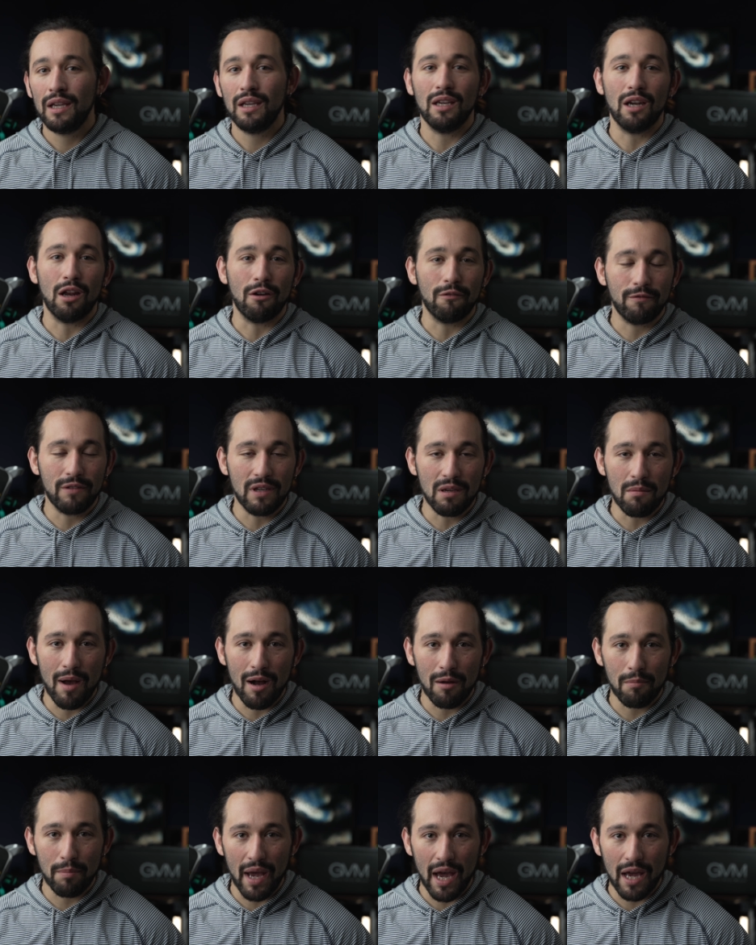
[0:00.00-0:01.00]
you know, V
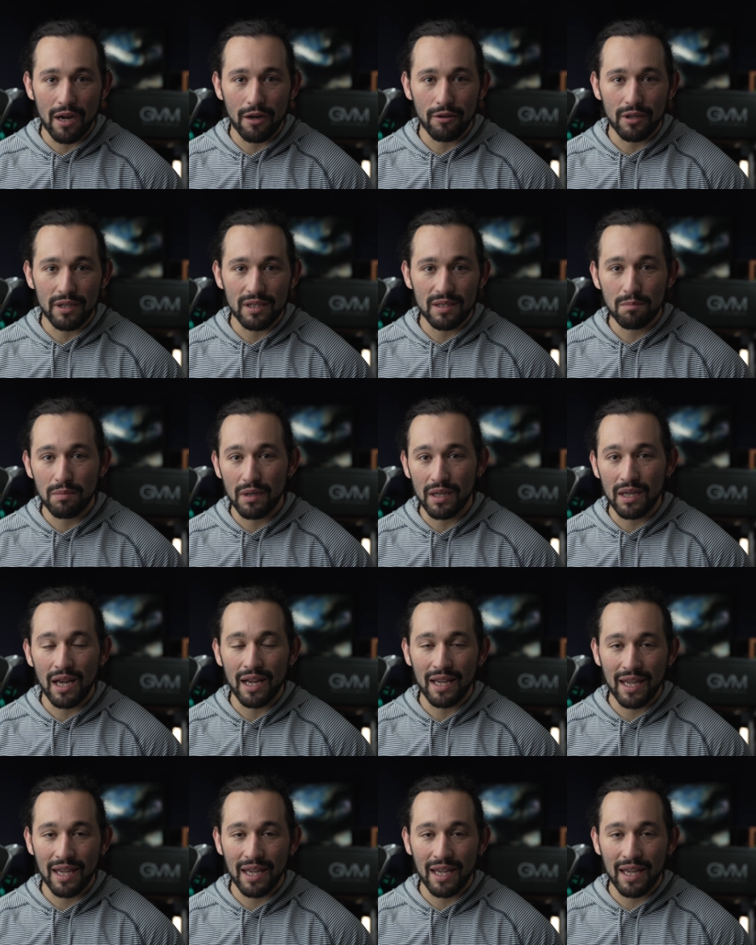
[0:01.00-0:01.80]
mount batteries, but